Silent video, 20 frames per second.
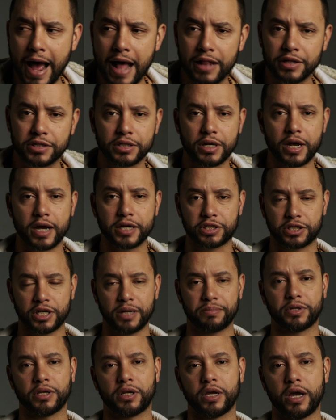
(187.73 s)
Alex and I
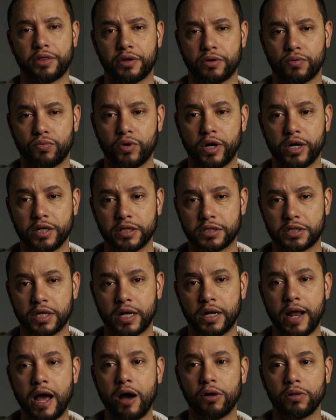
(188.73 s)
shaped together was
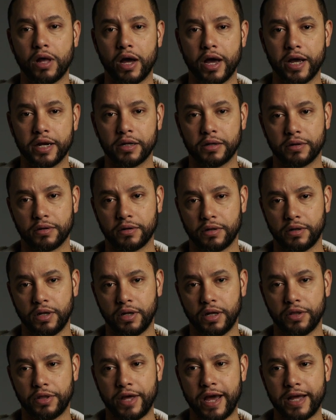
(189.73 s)
an outline
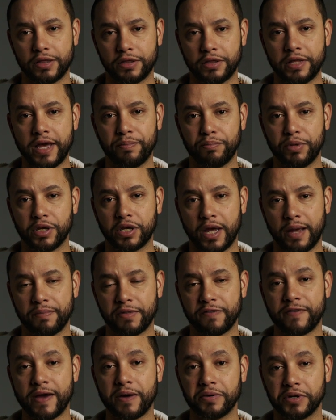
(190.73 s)
that then became
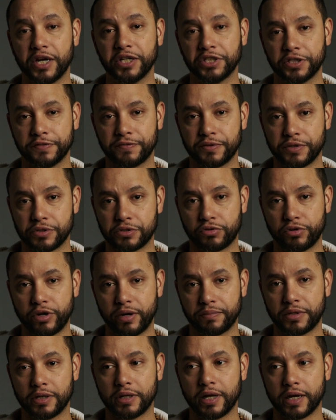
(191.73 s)
the foundation for the
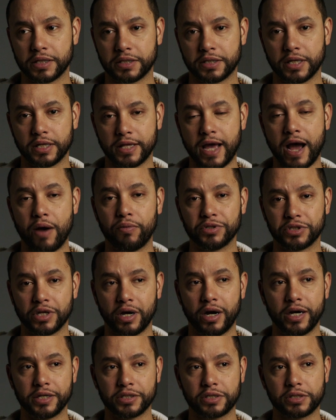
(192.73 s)
script. And like I said, that was
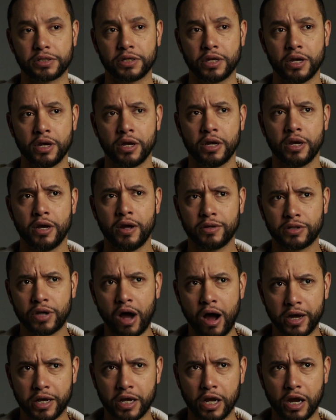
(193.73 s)
us
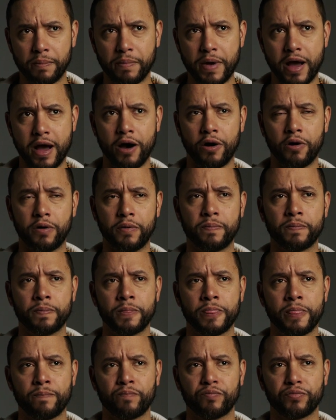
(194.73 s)
talking about,
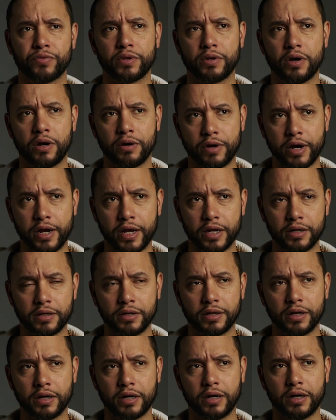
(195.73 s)
all right,
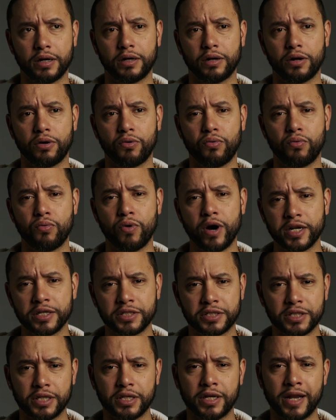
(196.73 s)
what
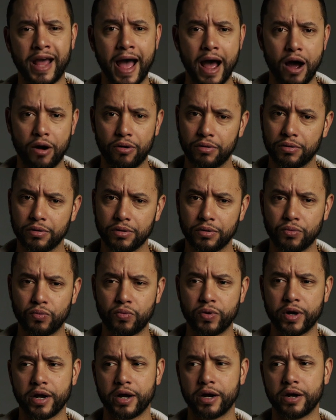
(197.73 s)
is it now?
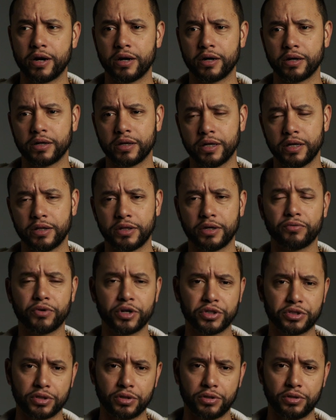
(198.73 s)
Where in the
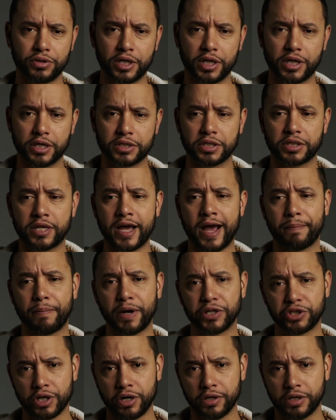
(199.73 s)
original, he gets attacked
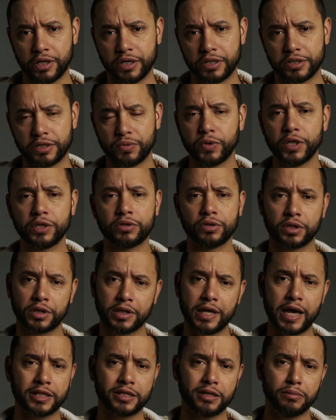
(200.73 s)
by junkies, and we took
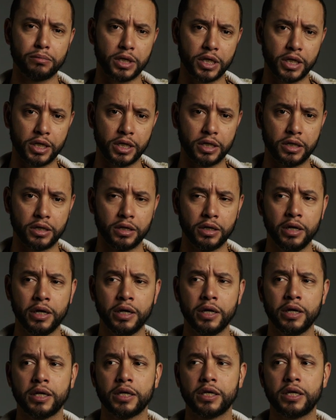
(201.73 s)
that to mean
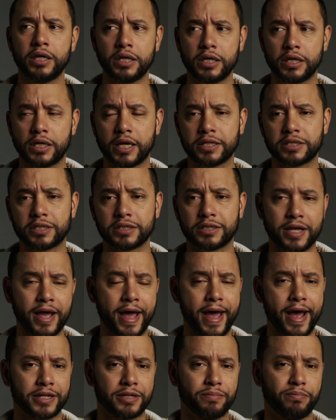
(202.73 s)
he gets
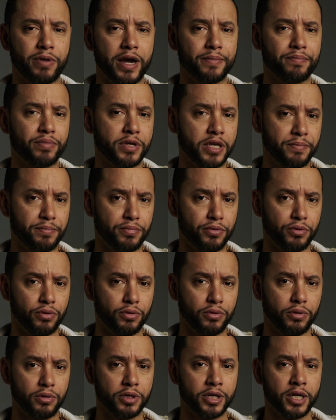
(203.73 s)
attacked by
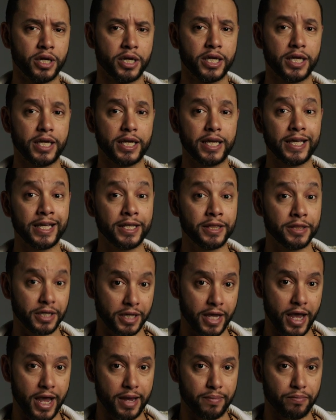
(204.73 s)
people in the
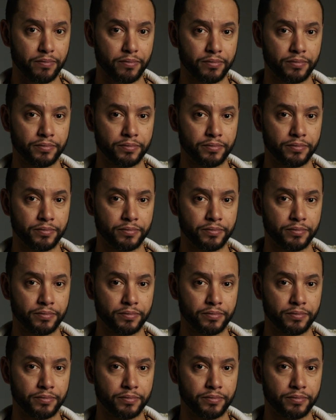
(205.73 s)
game.